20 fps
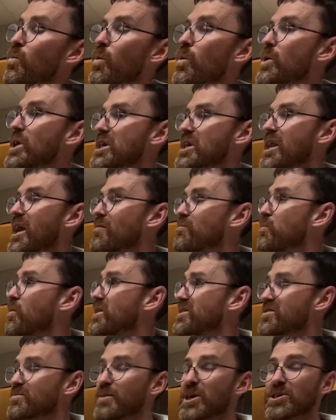we can have
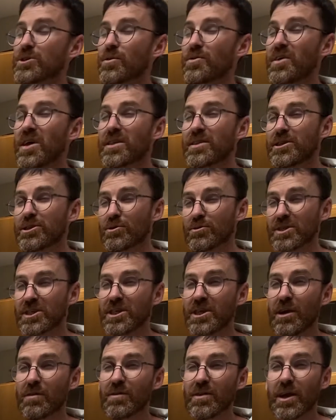one special thing that you'll
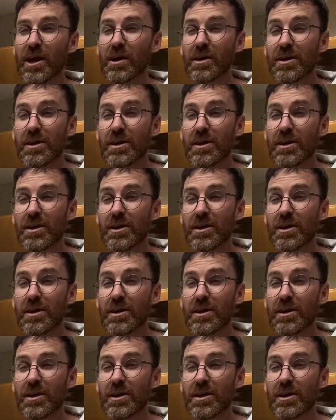see over there